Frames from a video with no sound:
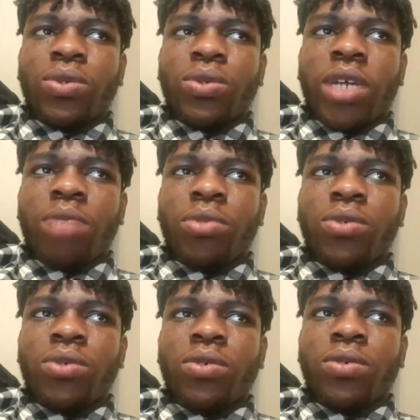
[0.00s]
help
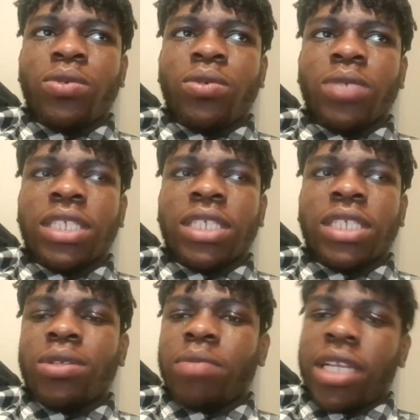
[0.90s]
you start
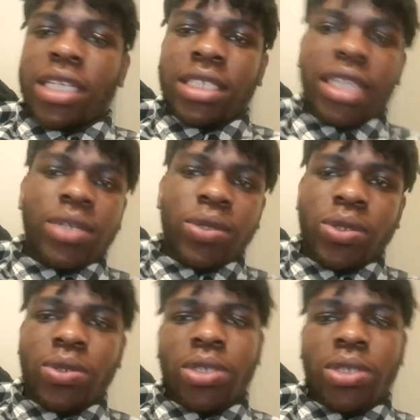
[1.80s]
up like a side hustle or